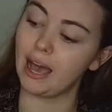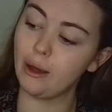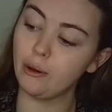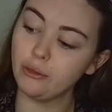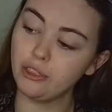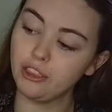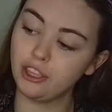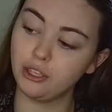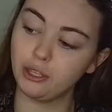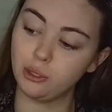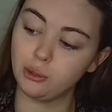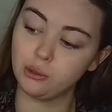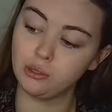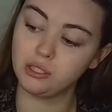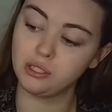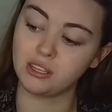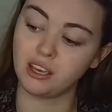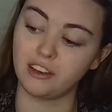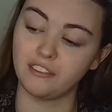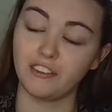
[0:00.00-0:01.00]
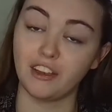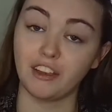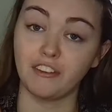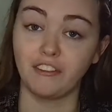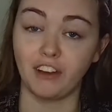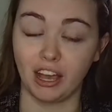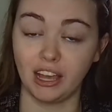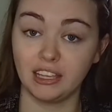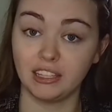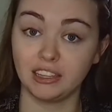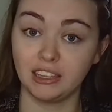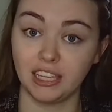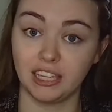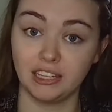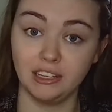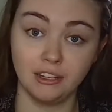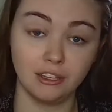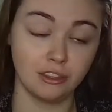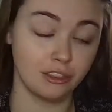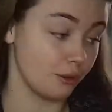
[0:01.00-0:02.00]
the use of a violin
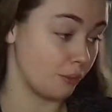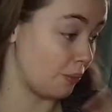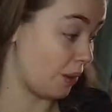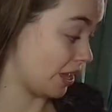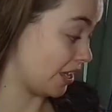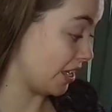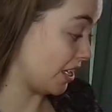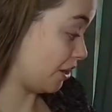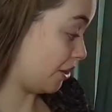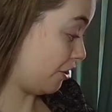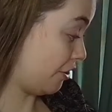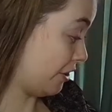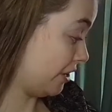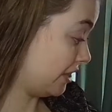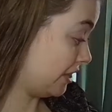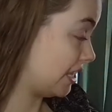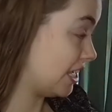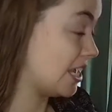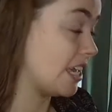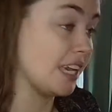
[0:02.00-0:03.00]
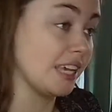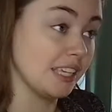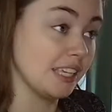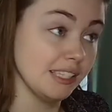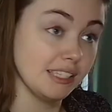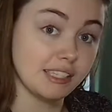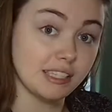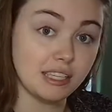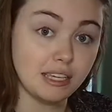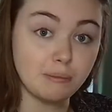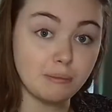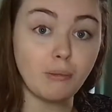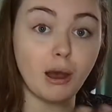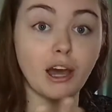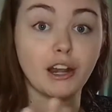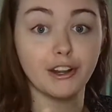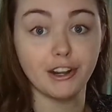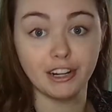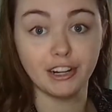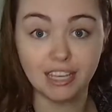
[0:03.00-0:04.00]
the way it currently is, the
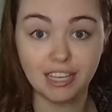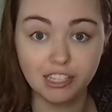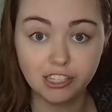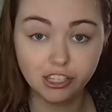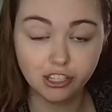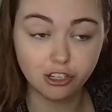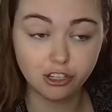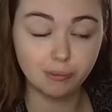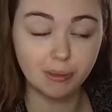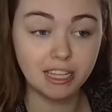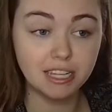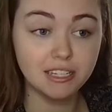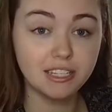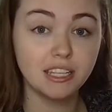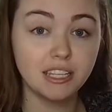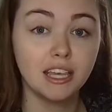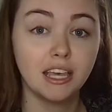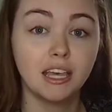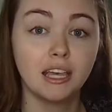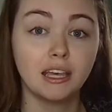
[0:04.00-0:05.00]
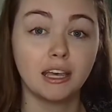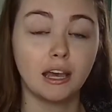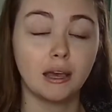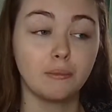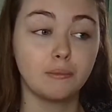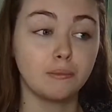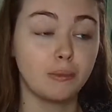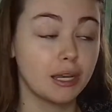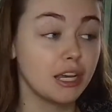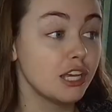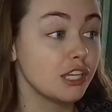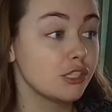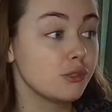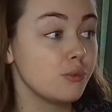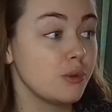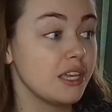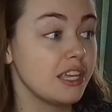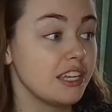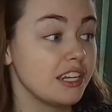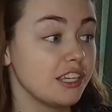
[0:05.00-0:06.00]
modern instrument, because we
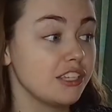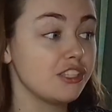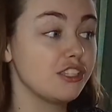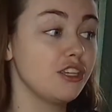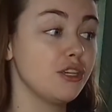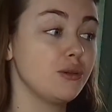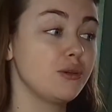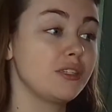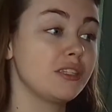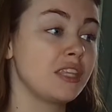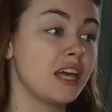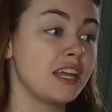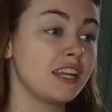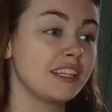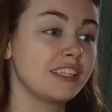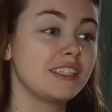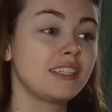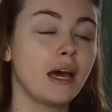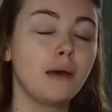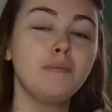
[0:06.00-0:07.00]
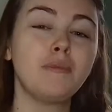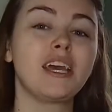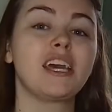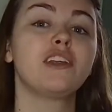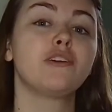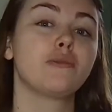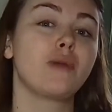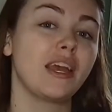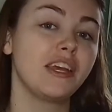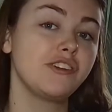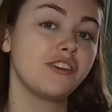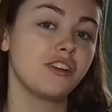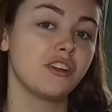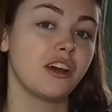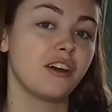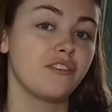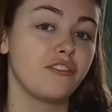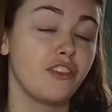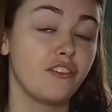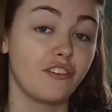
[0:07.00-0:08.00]
can excuse that some iteration
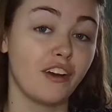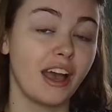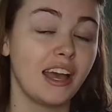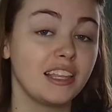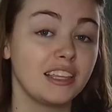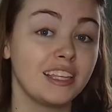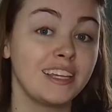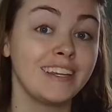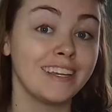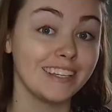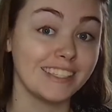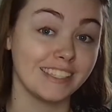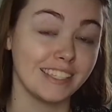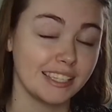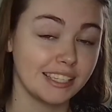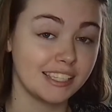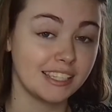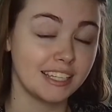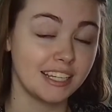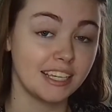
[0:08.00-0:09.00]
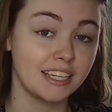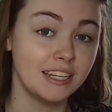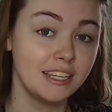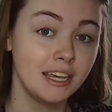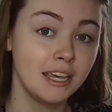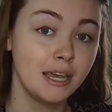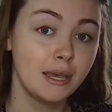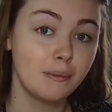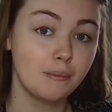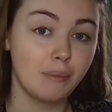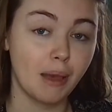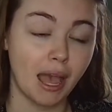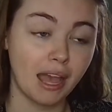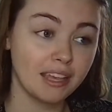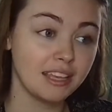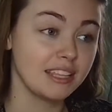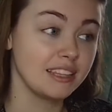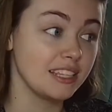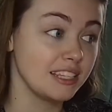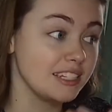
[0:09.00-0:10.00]
of the violin existed back
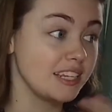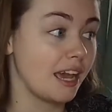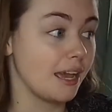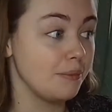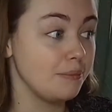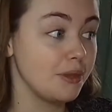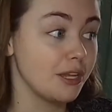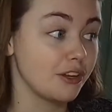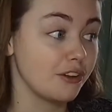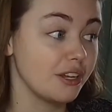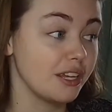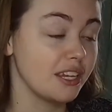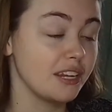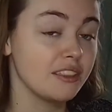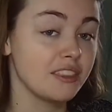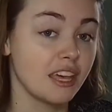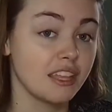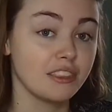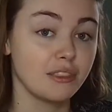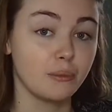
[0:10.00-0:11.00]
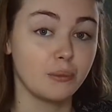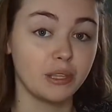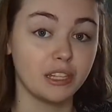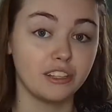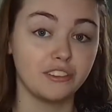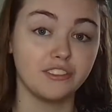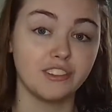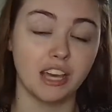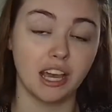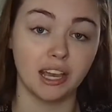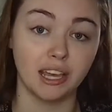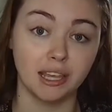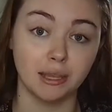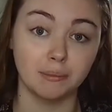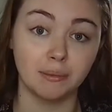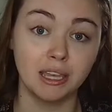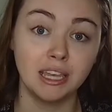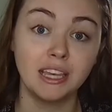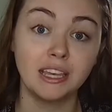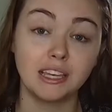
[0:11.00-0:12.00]
in the time period that the Wheel of Time
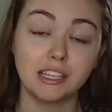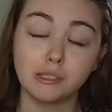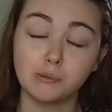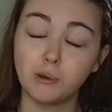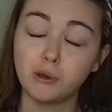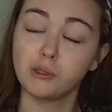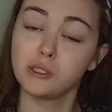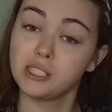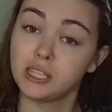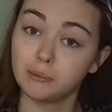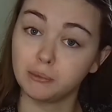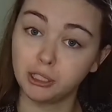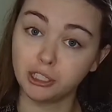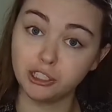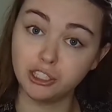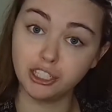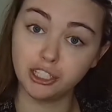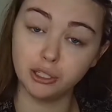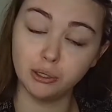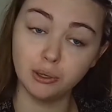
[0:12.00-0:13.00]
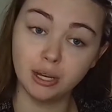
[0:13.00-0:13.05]
is most similar to,